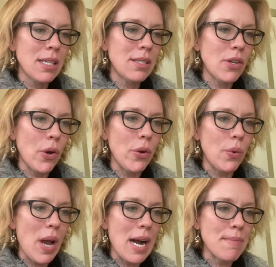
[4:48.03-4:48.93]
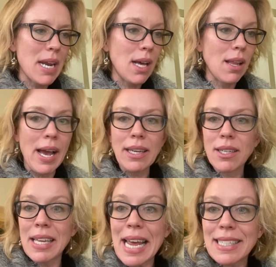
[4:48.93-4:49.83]
So, and I
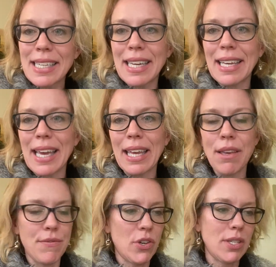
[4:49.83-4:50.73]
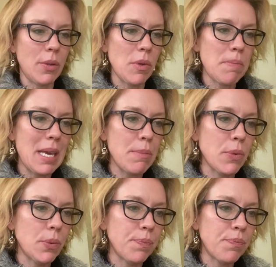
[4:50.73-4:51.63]
like connecting and conversing with
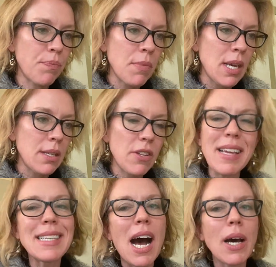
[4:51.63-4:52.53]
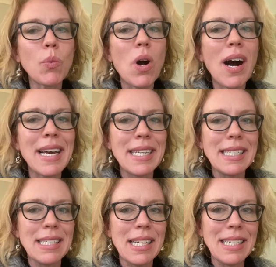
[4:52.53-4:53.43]
people. So that's hardwired
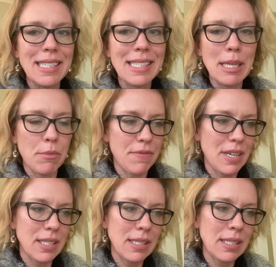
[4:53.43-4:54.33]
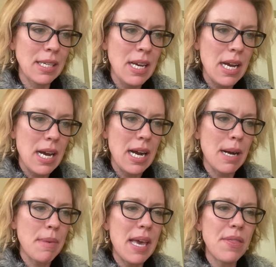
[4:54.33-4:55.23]
into some of us.
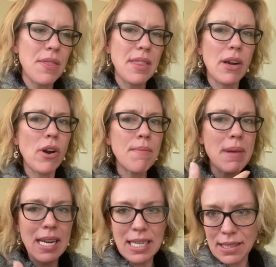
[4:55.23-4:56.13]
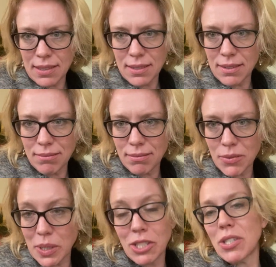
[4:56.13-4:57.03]
And there are many
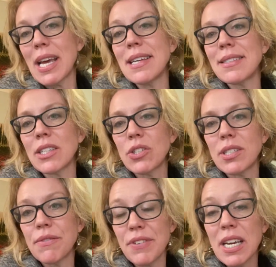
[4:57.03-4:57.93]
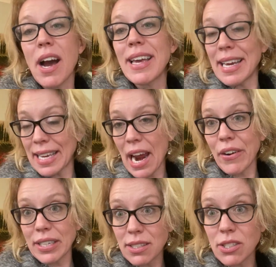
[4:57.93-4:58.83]
questionnaires such as the VIA
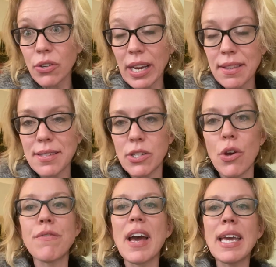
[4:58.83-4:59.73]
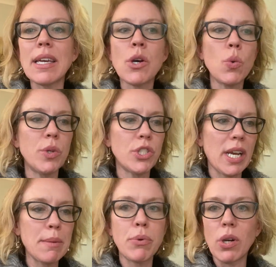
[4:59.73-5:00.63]
Character Strength Survey, which I
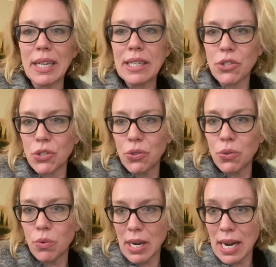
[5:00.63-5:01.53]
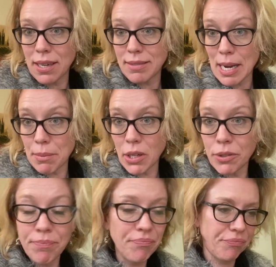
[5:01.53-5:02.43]
can put a link to down
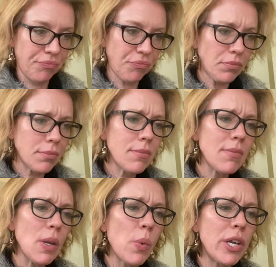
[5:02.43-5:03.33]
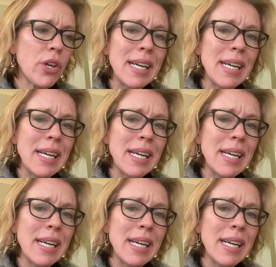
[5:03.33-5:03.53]
below, where you can